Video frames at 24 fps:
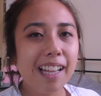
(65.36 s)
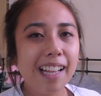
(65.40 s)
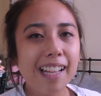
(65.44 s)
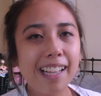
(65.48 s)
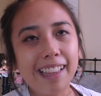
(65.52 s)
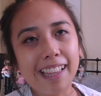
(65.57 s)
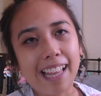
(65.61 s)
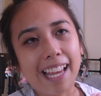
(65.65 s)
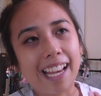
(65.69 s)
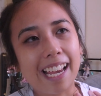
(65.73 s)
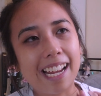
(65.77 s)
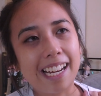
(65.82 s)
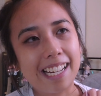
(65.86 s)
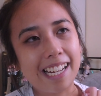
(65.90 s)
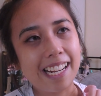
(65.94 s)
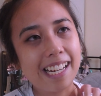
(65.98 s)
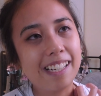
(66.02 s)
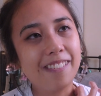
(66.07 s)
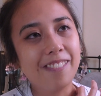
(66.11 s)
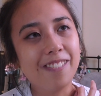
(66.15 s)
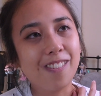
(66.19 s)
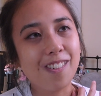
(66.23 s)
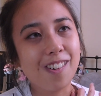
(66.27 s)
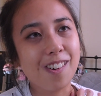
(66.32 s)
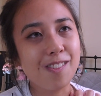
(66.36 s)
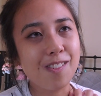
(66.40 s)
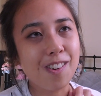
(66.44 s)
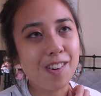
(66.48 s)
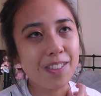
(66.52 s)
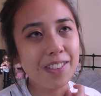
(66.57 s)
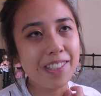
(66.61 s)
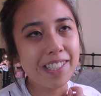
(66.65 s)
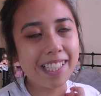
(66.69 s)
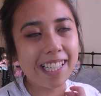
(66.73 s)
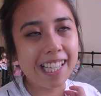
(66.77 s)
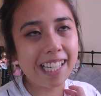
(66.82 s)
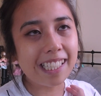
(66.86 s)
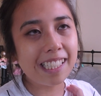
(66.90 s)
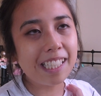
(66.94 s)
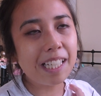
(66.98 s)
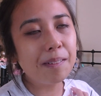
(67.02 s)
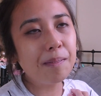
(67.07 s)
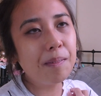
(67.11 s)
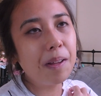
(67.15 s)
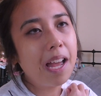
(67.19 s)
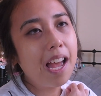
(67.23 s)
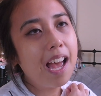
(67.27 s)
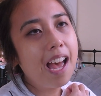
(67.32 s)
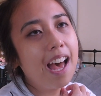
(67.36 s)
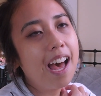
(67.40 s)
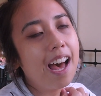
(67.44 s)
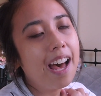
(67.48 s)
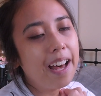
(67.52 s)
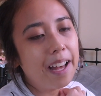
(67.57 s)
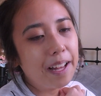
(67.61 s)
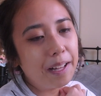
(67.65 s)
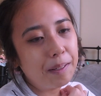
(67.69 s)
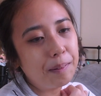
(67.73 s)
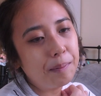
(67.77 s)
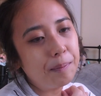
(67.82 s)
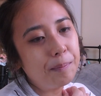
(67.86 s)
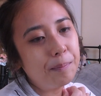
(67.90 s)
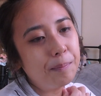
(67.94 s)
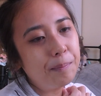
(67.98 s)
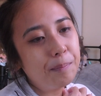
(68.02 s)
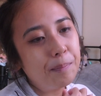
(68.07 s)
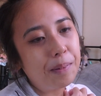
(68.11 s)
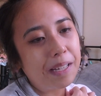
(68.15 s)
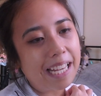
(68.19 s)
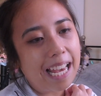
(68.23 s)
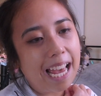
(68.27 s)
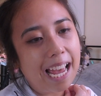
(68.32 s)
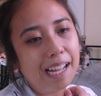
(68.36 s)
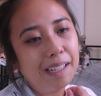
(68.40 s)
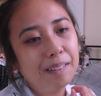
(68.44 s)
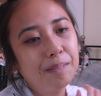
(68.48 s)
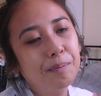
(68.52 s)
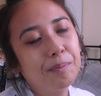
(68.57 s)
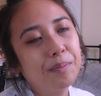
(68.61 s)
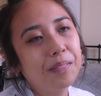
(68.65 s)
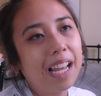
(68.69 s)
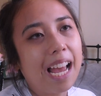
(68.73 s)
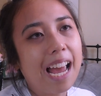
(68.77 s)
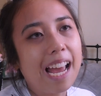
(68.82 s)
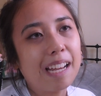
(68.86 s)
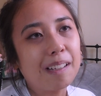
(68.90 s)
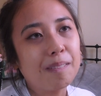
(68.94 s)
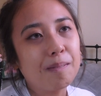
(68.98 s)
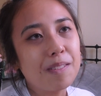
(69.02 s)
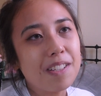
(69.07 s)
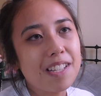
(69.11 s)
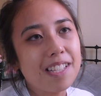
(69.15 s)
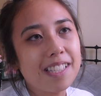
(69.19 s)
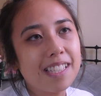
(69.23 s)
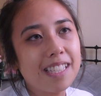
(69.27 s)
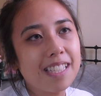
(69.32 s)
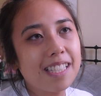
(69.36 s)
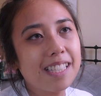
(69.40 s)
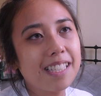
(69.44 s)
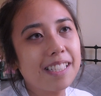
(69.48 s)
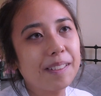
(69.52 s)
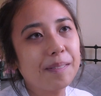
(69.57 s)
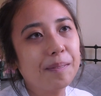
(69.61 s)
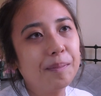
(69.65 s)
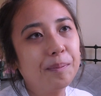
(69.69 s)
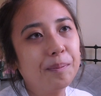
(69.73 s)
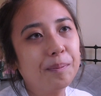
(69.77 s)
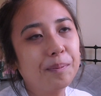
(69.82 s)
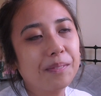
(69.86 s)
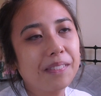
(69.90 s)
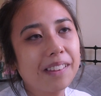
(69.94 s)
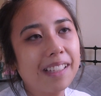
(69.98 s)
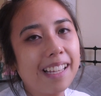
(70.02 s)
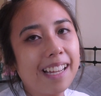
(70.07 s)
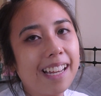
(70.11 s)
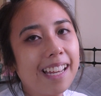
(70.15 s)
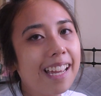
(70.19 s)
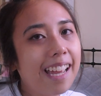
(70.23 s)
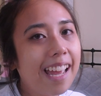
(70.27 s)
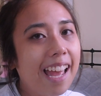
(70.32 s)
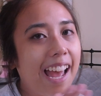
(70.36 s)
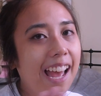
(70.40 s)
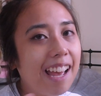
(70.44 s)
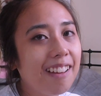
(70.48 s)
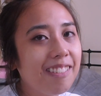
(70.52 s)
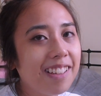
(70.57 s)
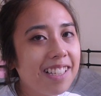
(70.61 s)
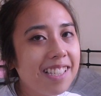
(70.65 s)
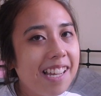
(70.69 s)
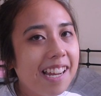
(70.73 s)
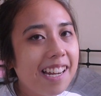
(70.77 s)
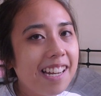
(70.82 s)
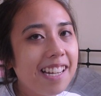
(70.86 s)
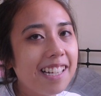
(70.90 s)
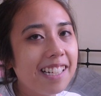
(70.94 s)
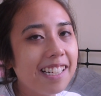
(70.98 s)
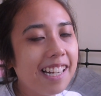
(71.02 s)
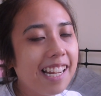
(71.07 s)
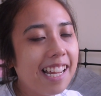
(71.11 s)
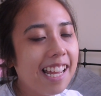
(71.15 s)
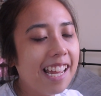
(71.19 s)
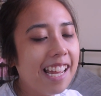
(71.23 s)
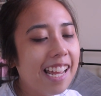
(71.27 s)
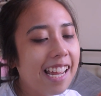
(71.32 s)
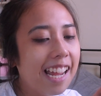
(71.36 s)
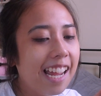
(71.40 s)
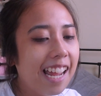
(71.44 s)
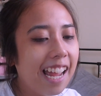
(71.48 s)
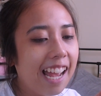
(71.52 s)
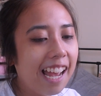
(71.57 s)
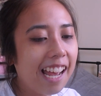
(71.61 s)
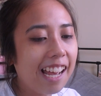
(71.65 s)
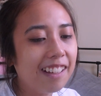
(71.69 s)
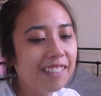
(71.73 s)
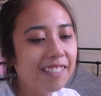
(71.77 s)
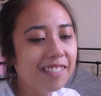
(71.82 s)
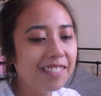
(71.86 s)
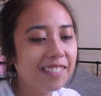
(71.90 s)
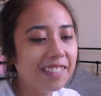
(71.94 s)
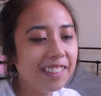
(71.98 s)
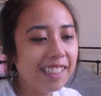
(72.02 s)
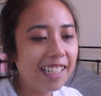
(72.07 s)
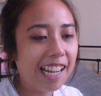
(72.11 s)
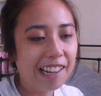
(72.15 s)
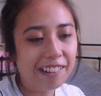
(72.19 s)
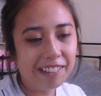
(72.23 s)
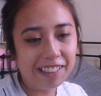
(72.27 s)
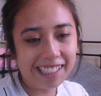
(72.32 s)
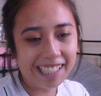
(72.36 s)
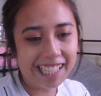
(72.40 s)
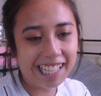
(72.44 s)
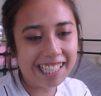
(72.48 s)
like I did for Road to Kingdom um but yeah I'm just half excited half not really